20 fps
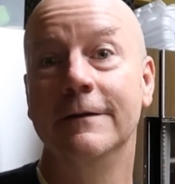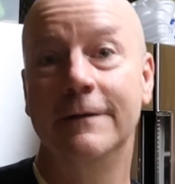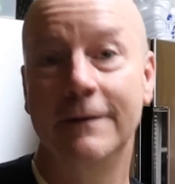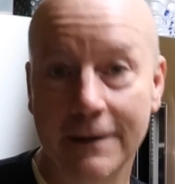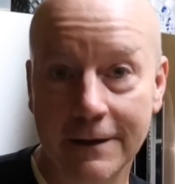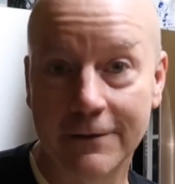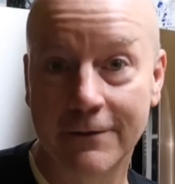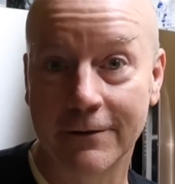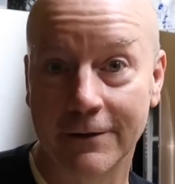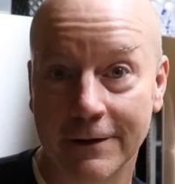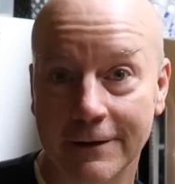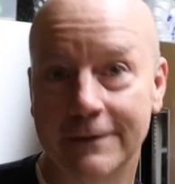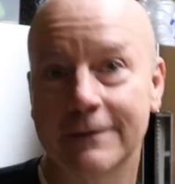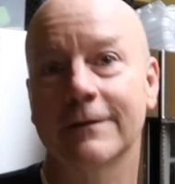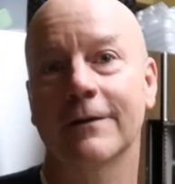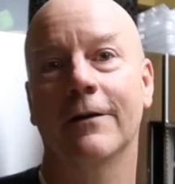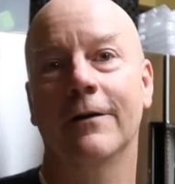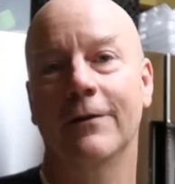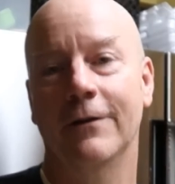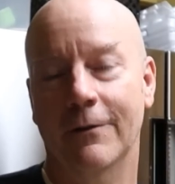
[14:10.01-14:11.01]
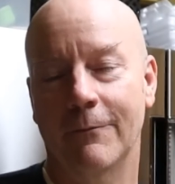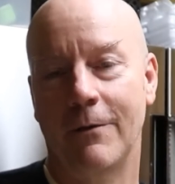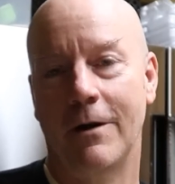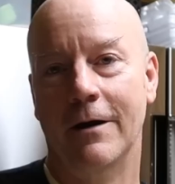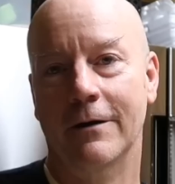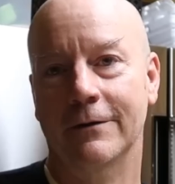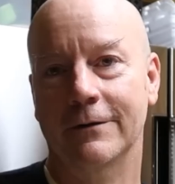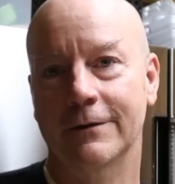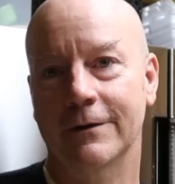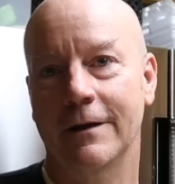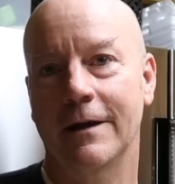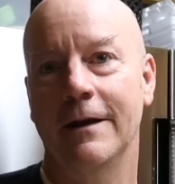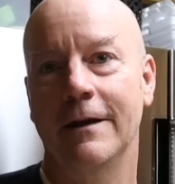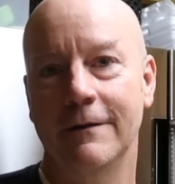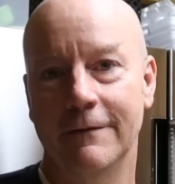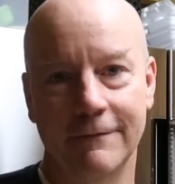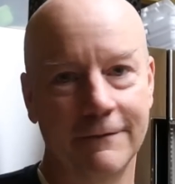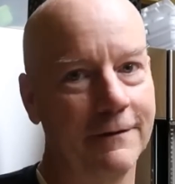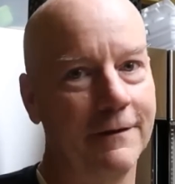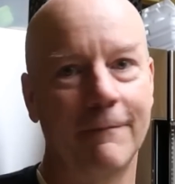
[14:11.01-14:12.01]
decrease on their models.
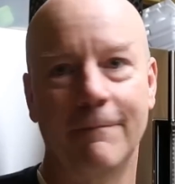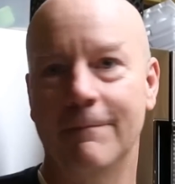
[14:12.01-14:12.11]
And